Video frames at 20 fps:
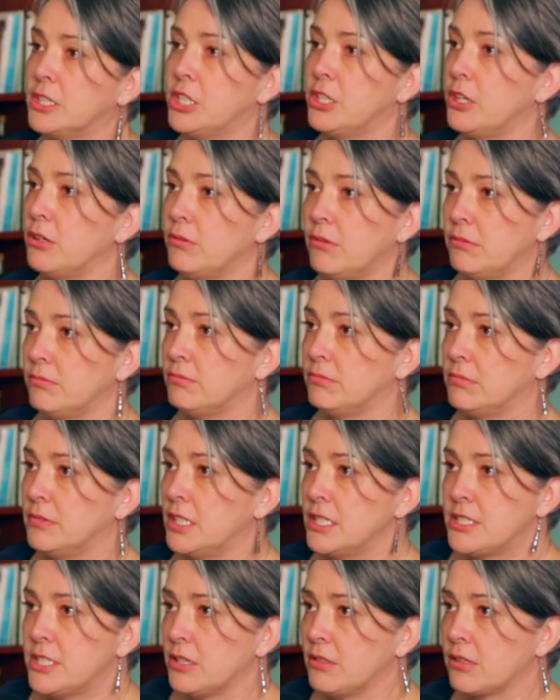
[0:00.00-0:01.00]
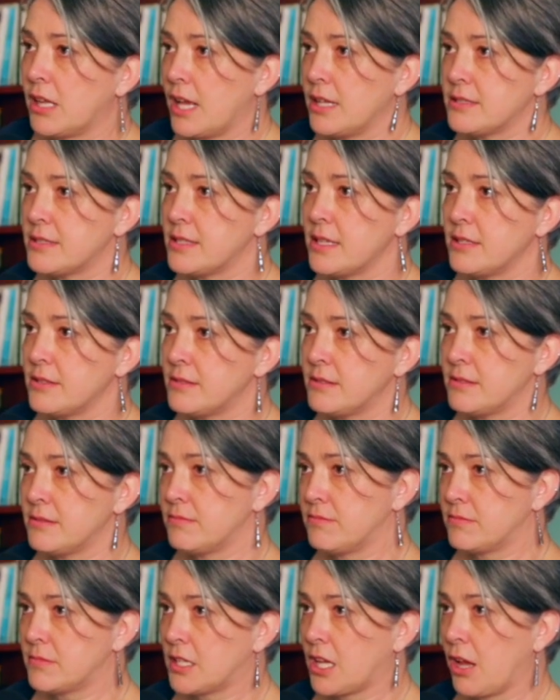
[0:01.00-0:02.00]
you know, until God says,
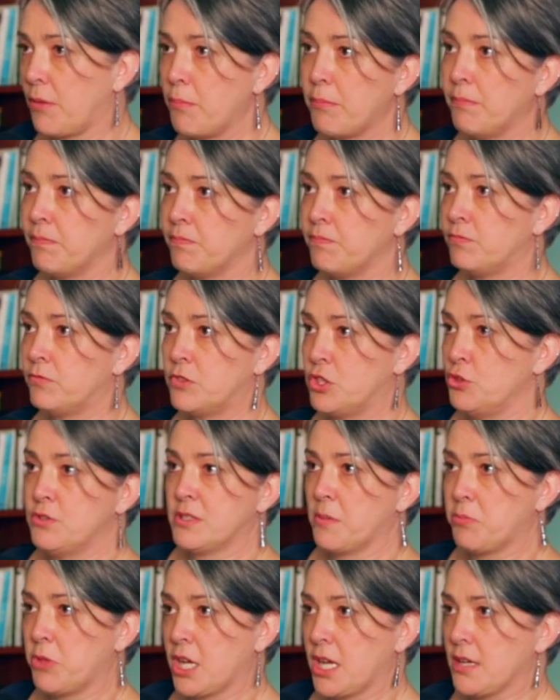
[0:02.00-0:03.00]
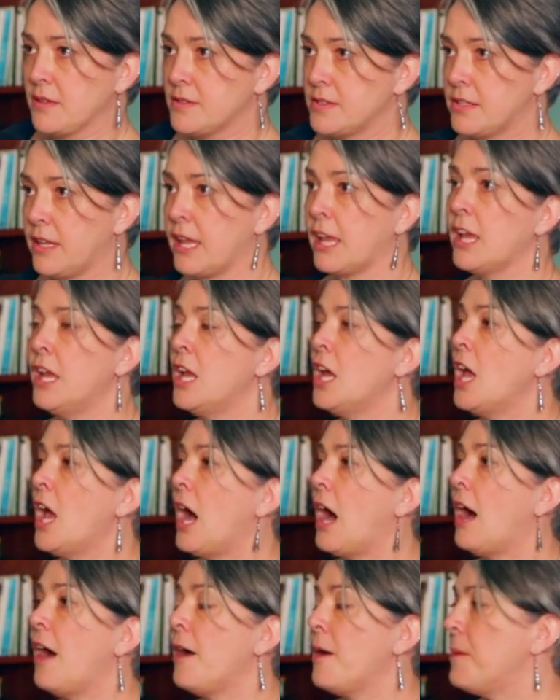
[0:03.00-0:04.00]
come do something else. Like, yeah.
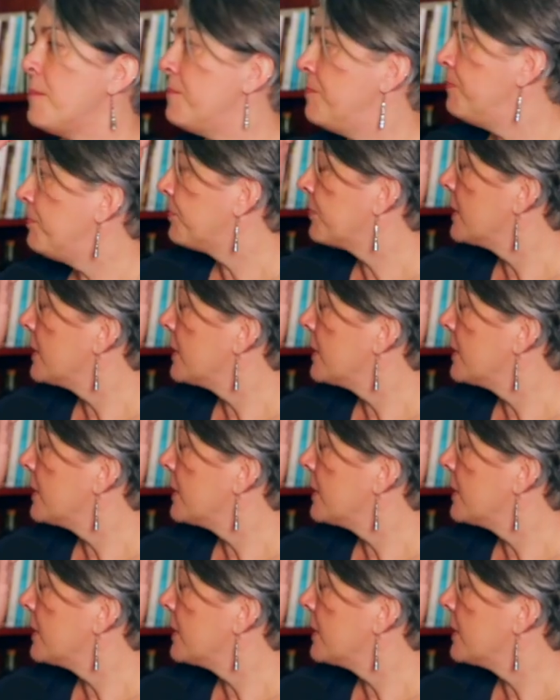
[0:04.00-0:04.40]
um,